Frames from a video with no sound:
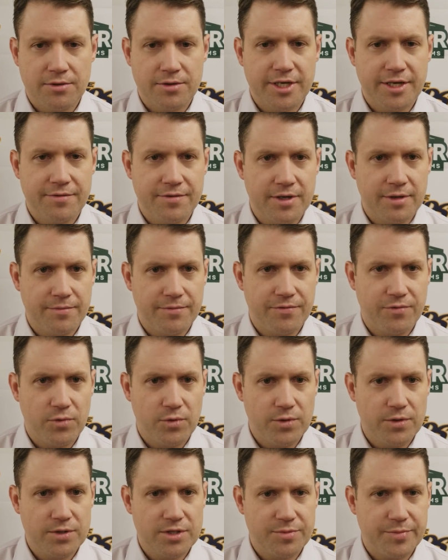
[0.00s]
giving up
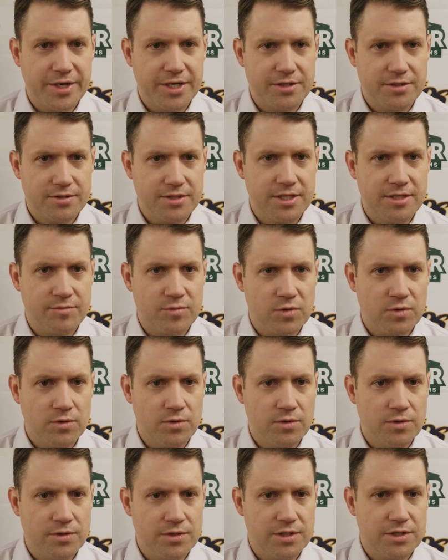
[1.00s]
4 special team
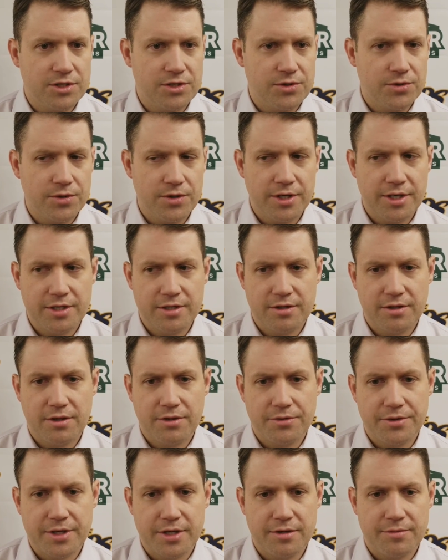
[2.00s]
goals, a shorty, and
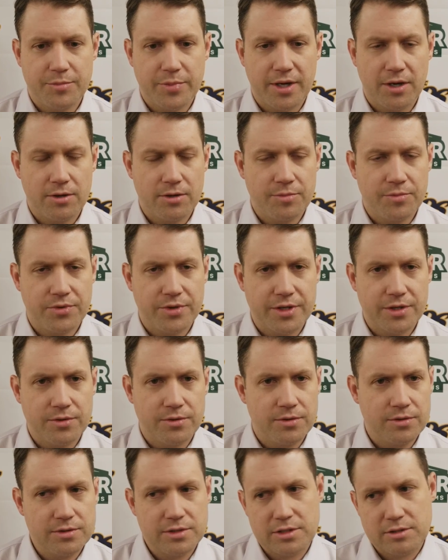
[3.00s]
3 power play
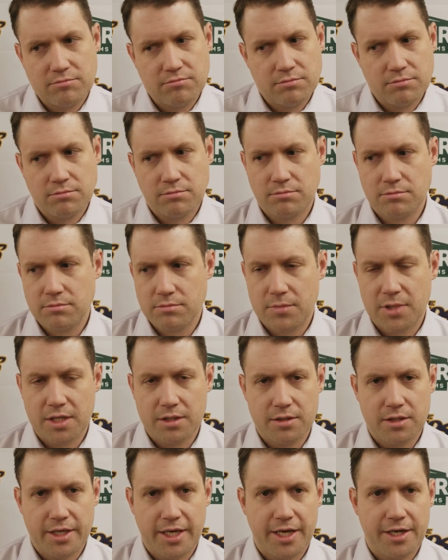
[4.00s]
goals. And
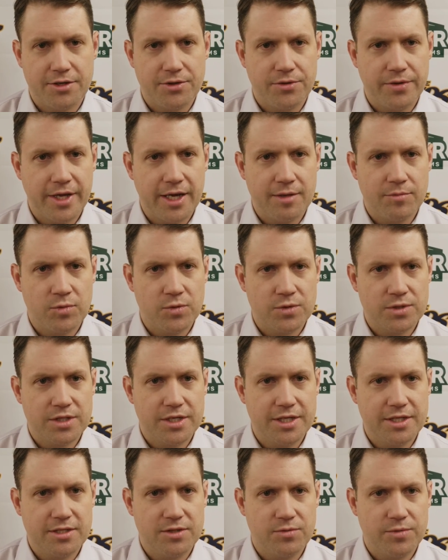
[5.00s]
you can't do that most
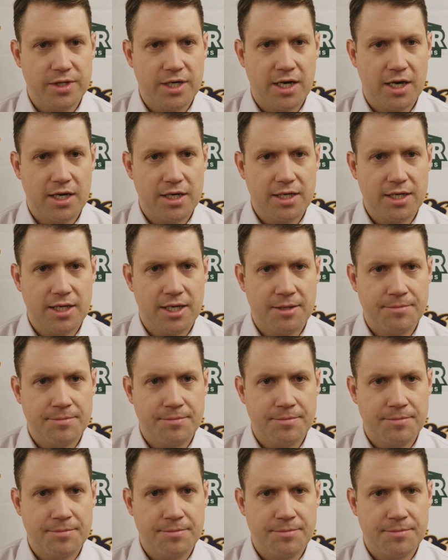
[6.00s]
nights when hockey.